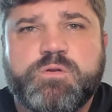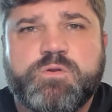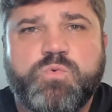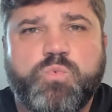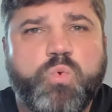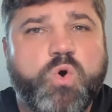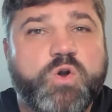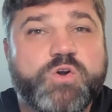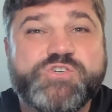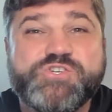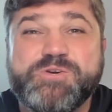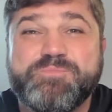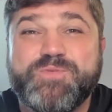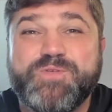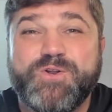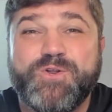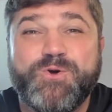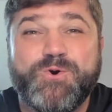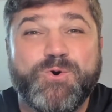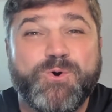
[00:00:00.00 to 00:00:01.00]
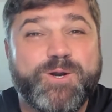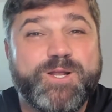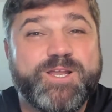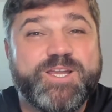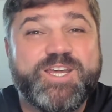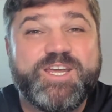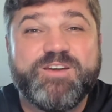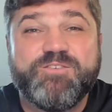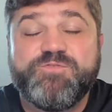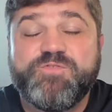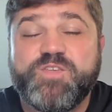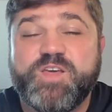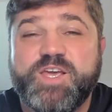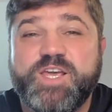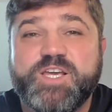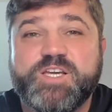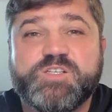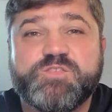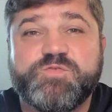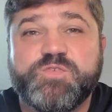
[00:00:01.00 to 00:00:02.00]
to worship the Lord and give
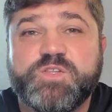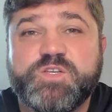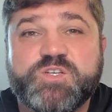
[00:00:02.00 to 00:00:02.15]
thanks for